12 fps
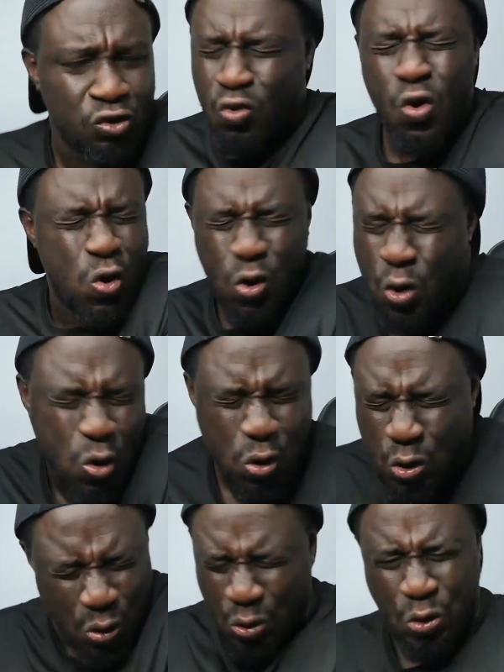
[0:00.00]

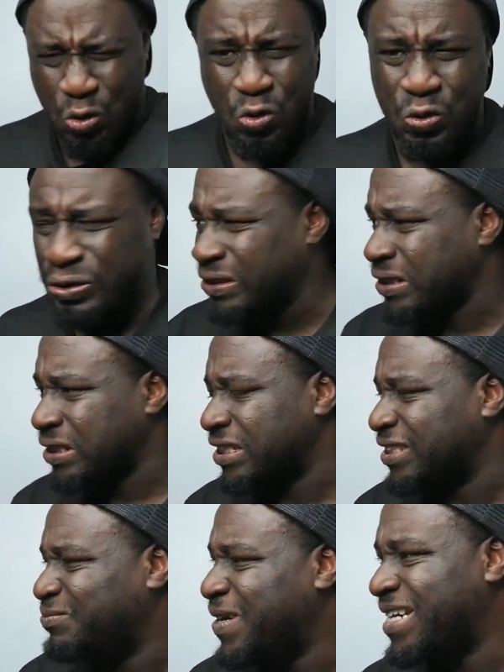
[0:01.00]
Woo!
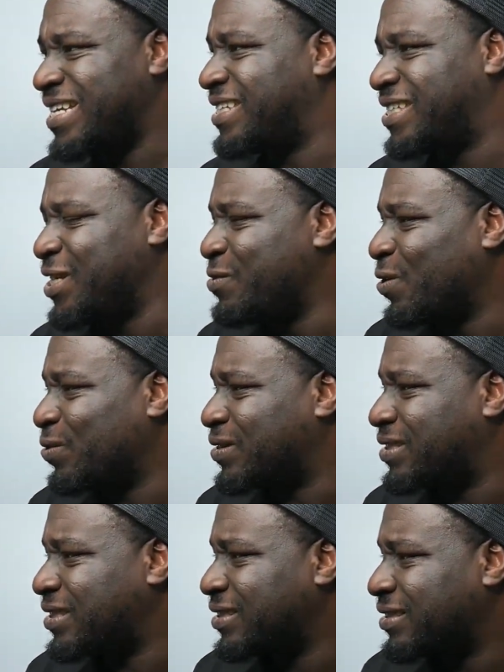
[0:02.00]
Man, this is
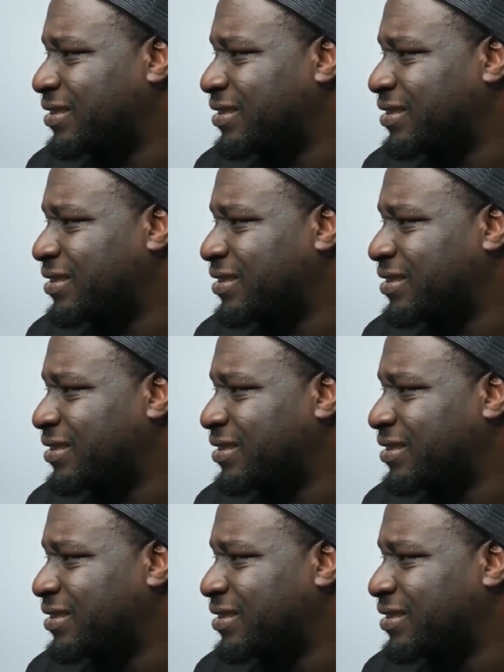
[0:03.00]
serious.